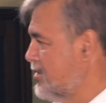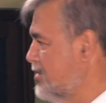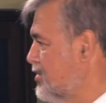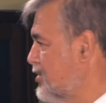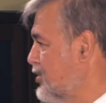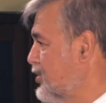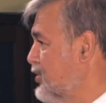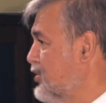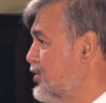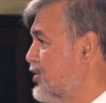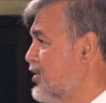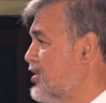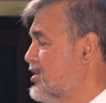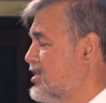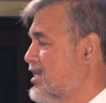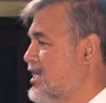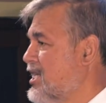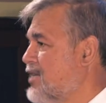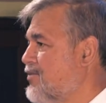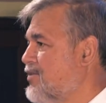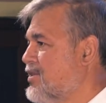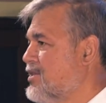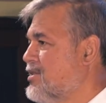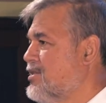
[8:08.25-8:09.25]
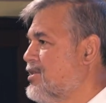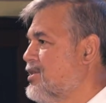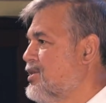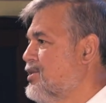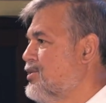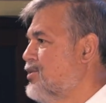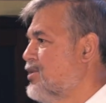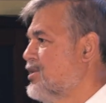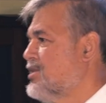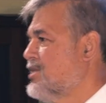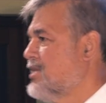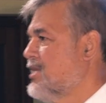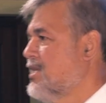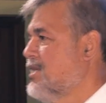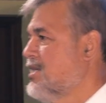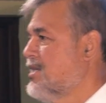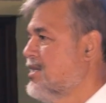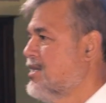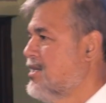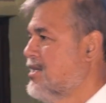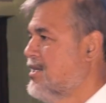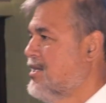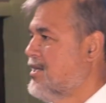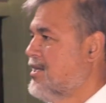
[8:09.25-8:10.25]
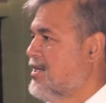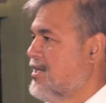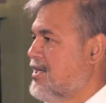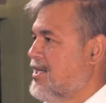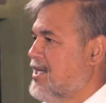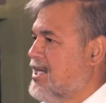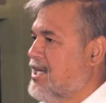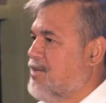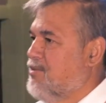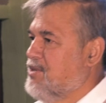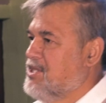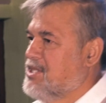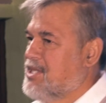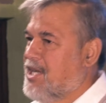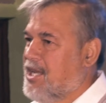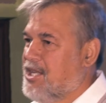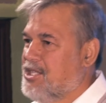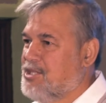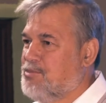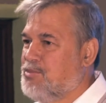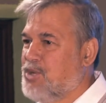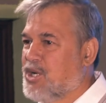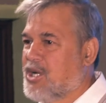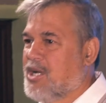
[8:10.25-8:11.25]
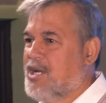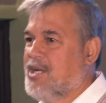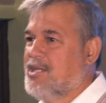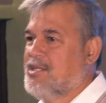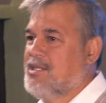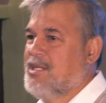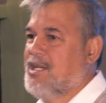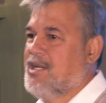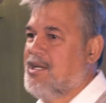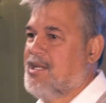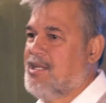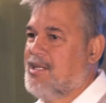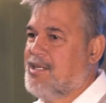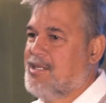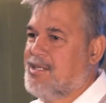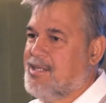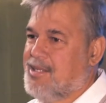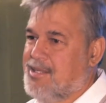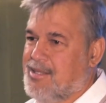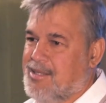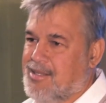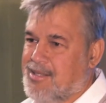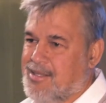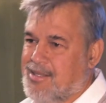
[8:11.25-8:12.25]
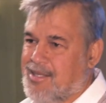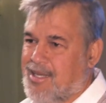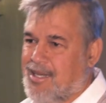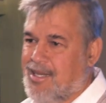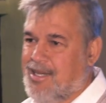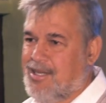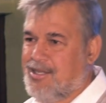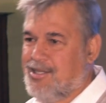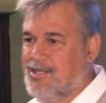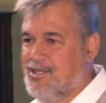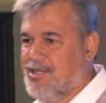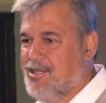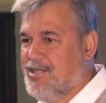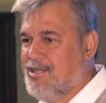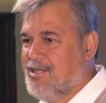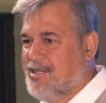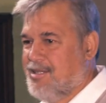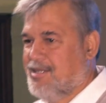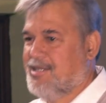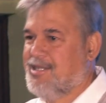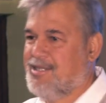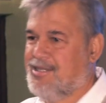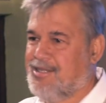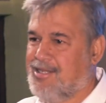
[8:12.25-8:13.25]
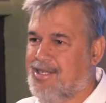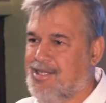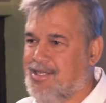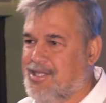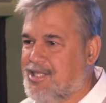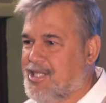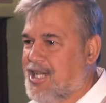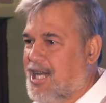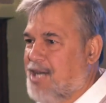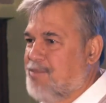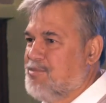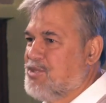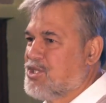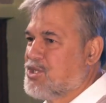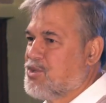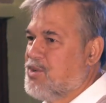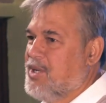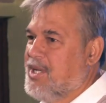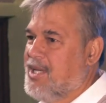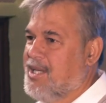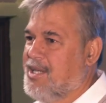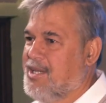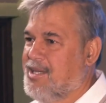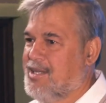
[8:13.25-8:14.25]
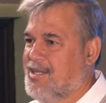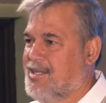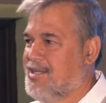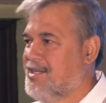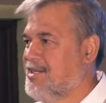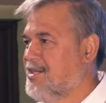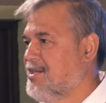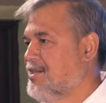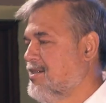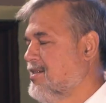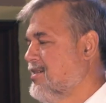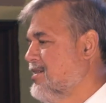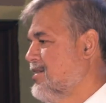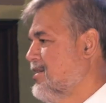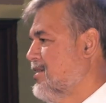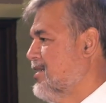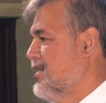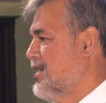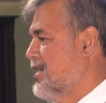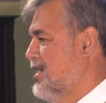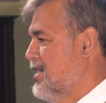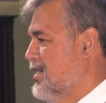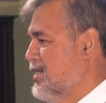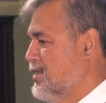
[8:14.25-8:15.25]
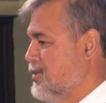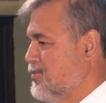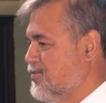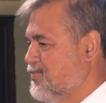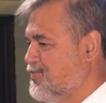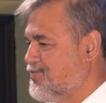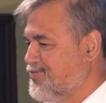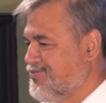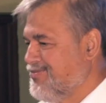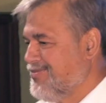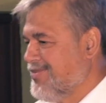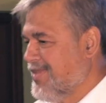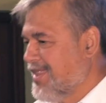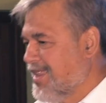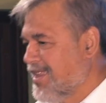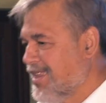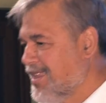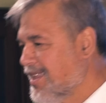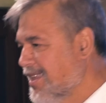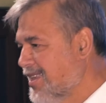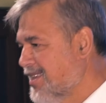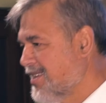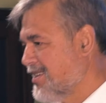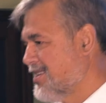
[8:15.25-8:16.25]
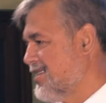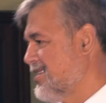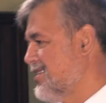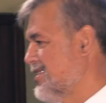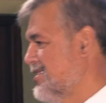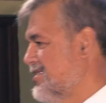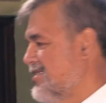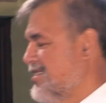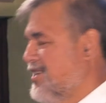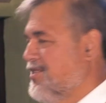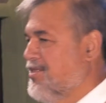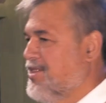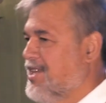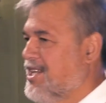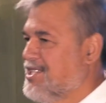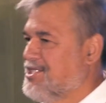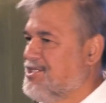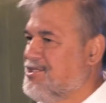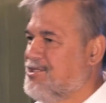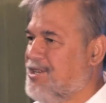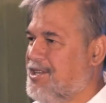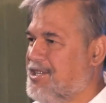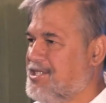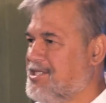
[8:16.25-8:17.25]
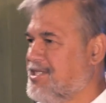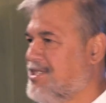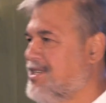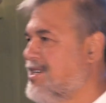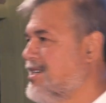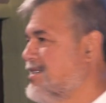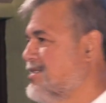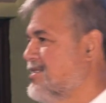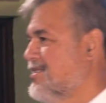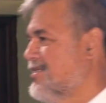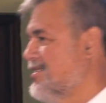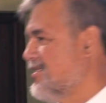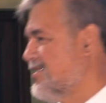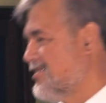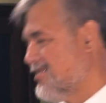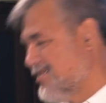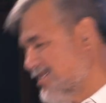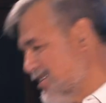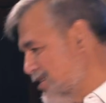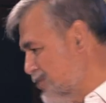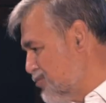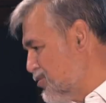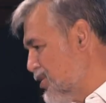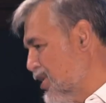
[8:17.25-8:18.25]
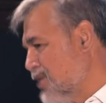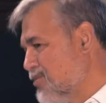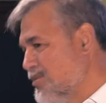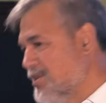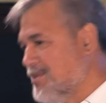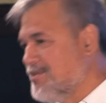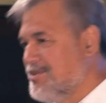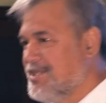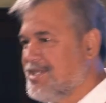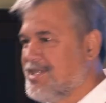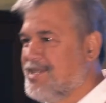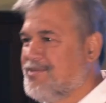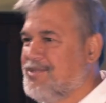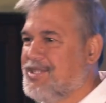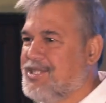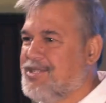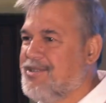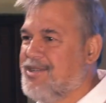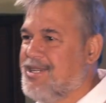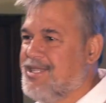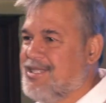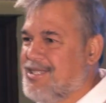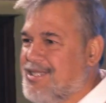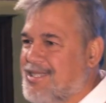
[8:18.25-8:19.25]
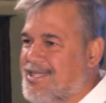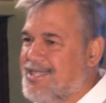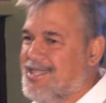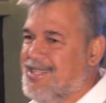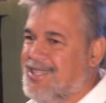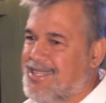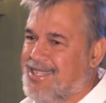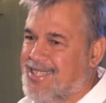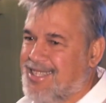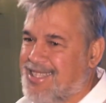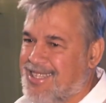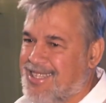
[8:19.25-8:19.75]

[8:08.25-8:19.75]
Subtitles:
New Year's Eve in New York City. And we decided to book a hotel in Times Square. $10,000 a night, not a problem. We do it, you know.